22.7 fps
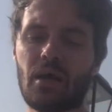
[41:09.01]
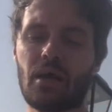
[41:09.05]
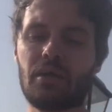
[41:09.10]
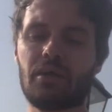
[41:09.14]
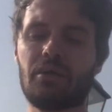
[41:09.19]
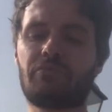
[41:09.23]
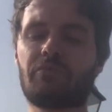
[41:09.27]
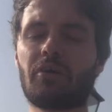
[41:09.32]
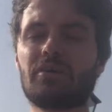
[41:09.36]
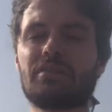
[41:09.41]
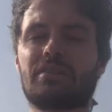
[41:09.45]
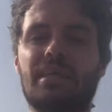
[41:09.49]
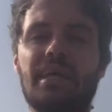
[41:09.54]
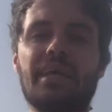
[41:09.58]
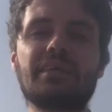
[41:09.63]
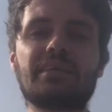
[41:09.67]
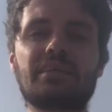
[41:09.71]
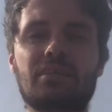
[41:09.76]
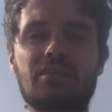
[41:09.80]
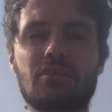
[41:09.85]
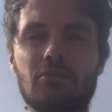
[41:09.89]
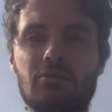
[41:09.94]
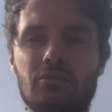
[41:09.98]
You've got
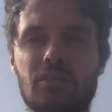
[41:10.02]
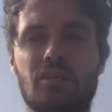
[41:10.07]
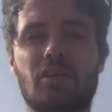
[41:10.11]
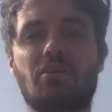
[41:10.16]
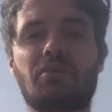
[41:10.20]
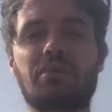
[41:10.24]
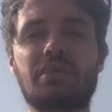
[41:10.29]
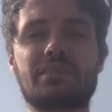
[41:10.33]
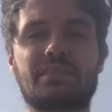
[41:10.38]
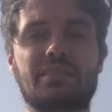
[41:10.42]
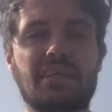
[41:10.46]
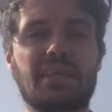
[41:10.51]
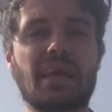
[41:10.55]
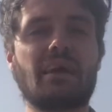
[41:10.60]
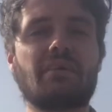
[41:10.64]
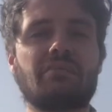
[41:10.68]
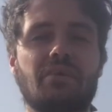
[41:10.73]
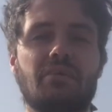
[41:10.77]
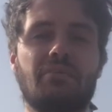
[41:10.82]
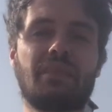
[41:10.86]
Diggs, who's got it together